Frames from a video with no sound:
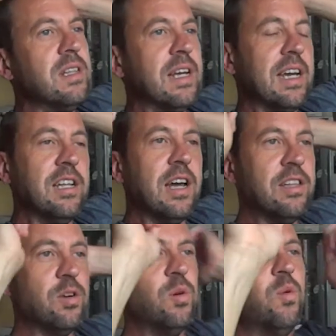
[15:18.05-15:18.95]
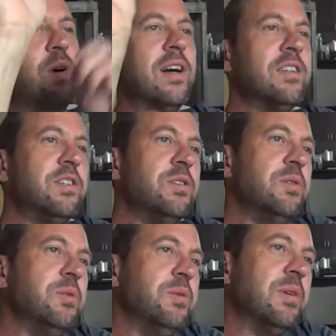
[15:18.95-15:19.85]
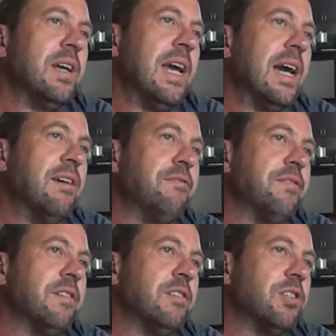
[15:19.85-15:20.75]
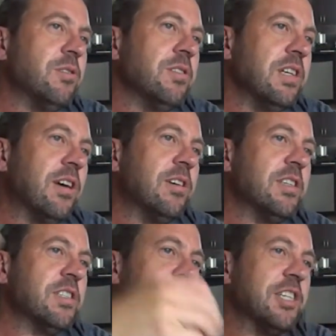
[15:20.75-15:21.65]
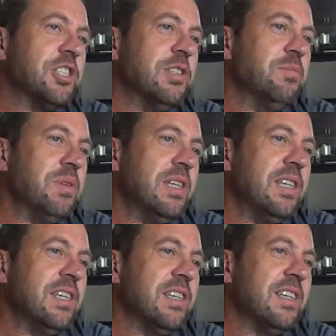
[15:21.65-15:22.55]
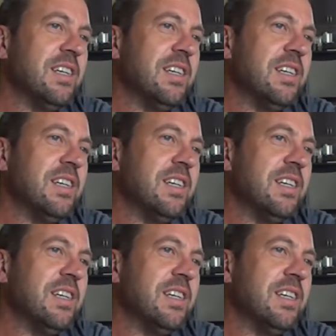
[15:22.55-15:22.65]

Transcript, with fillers: like I, I don't want to have certainly our discussion be